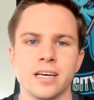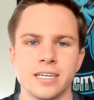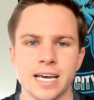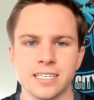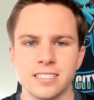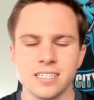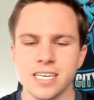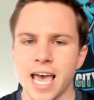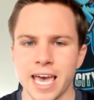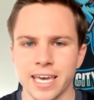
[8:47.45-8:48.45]
Next is
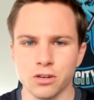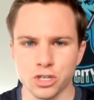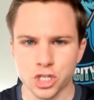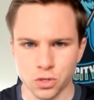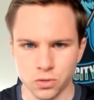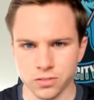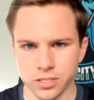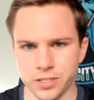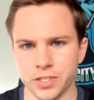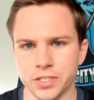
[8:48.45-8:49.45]
the anchor shoulder
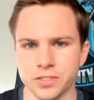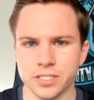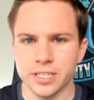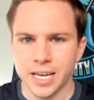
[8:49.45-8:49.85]
logos.